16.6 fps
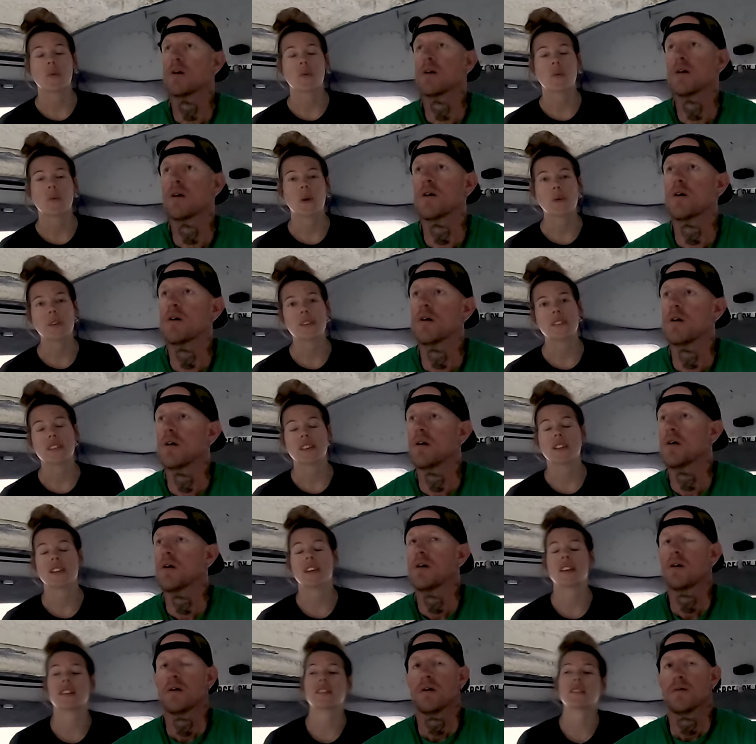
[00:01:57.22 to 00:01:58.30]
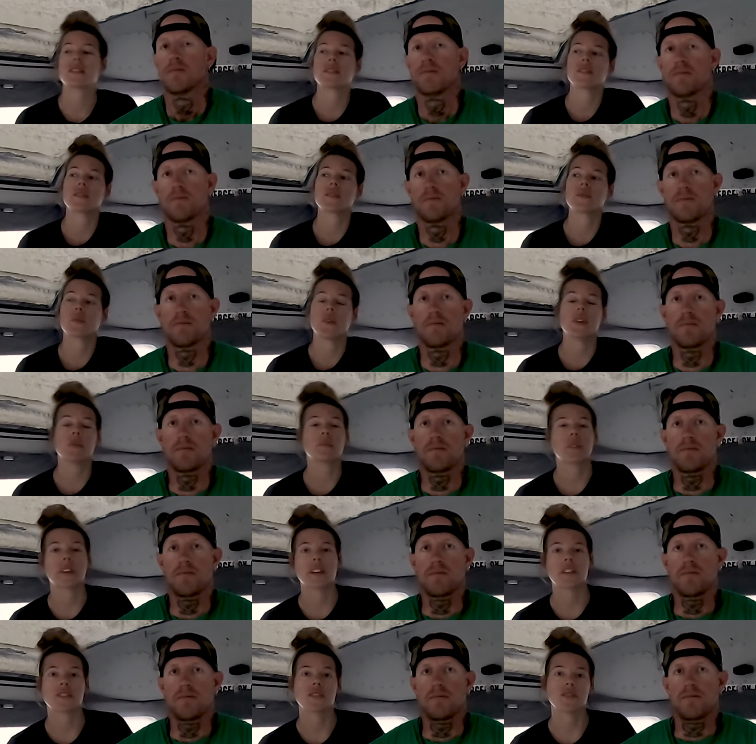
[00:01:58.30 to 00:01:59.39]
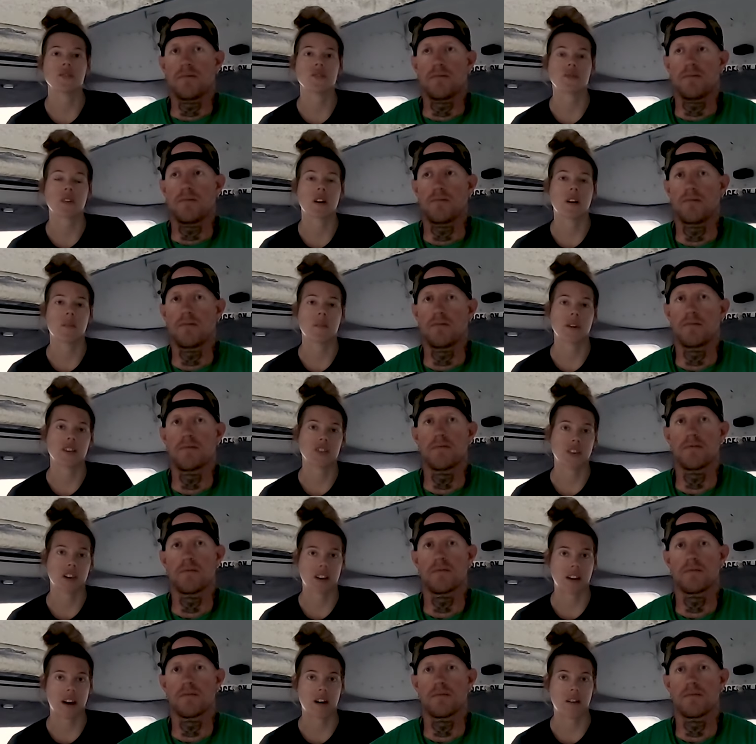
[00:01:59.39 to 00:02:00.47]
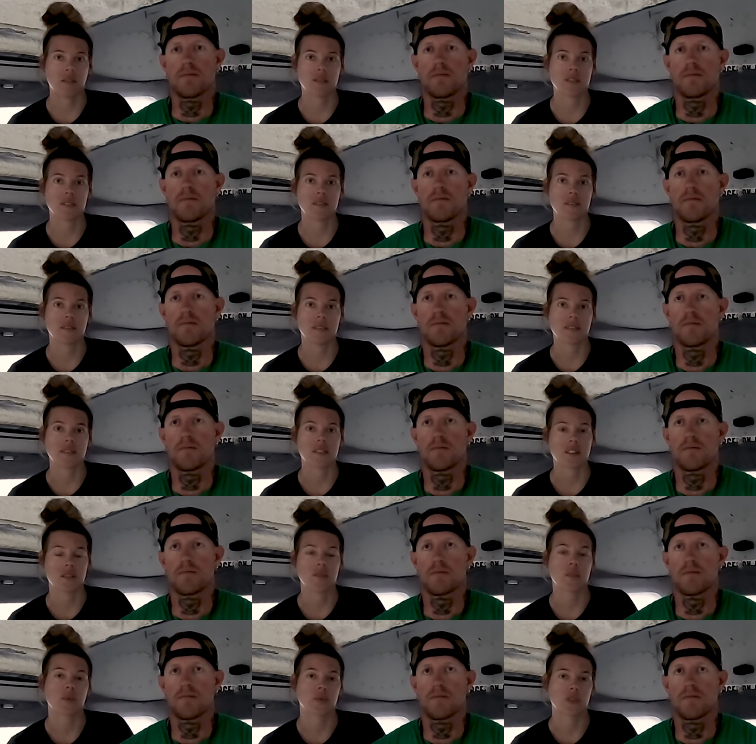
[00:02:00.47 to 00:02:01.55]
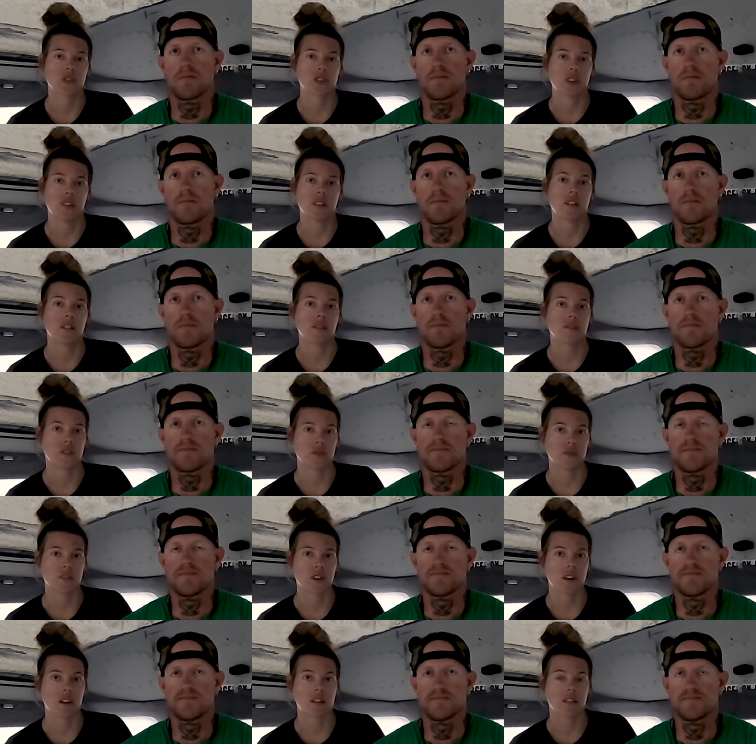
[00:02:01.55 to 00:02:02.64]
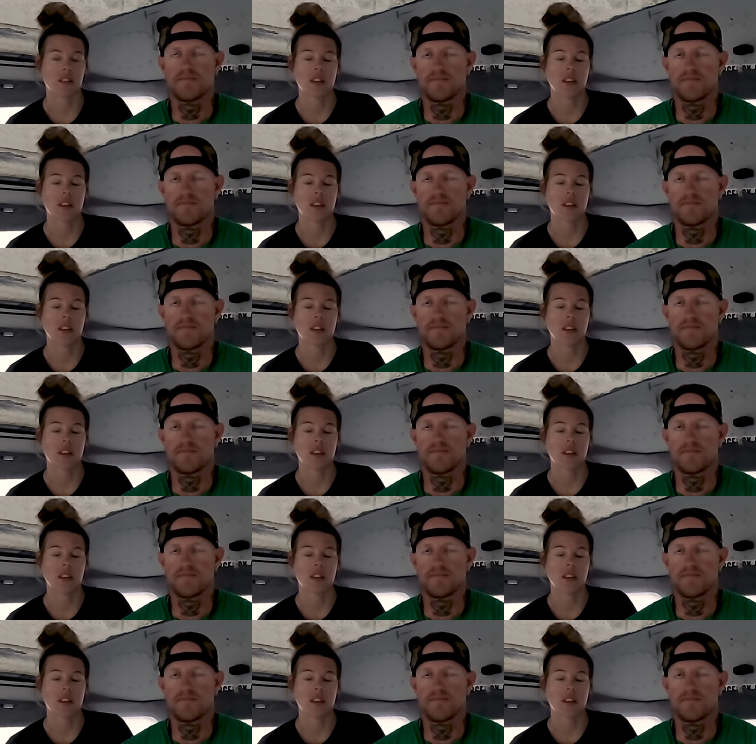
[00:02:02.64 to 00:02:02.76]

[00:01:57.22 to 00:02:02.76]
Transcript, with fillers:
Speaker 1: what we did is we had planned to come and check out the southern portion of Utah.